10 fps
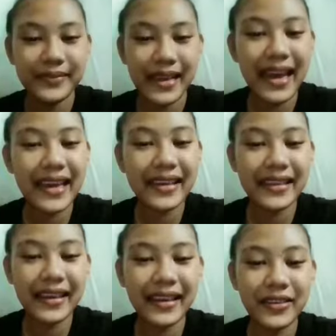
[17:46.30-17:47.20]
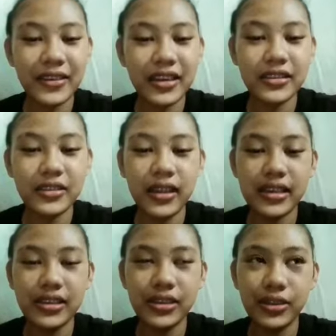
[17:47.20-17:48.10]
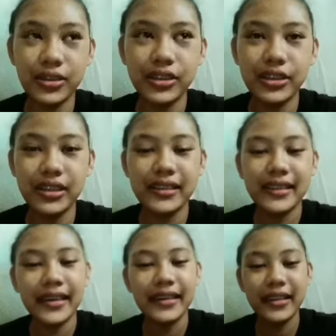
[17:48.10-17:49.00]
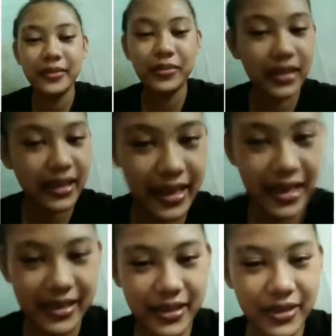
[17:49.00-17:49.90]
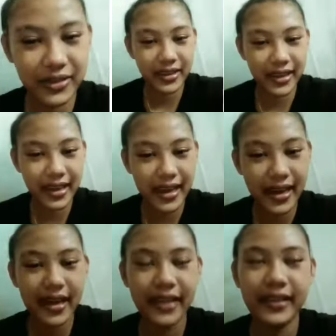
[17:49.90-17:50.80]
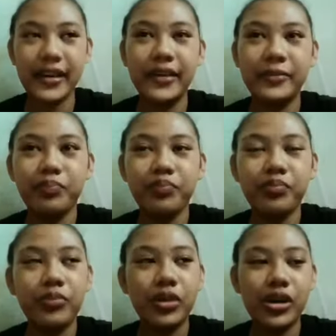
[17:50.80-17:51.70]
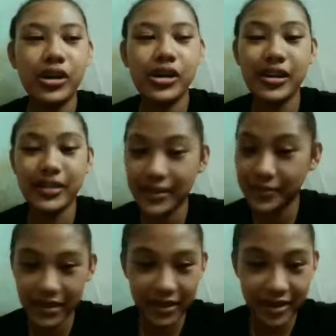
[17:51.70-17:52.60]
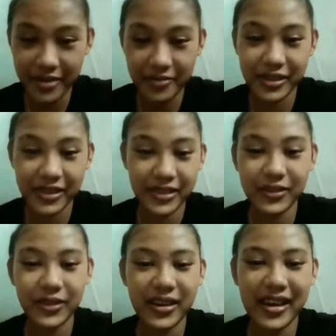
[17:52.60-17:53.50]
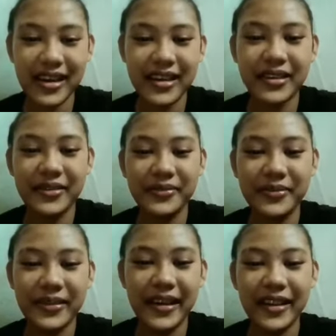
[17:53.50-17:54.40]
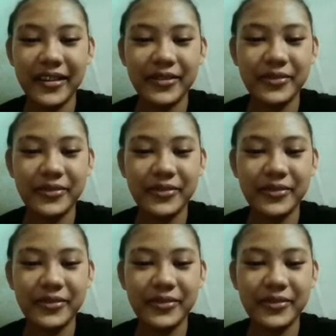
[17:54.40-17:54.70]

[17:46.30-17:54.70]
Hi, Te. Congratulations. Na-monetize na jud ka. And then, more subscribers to come. I love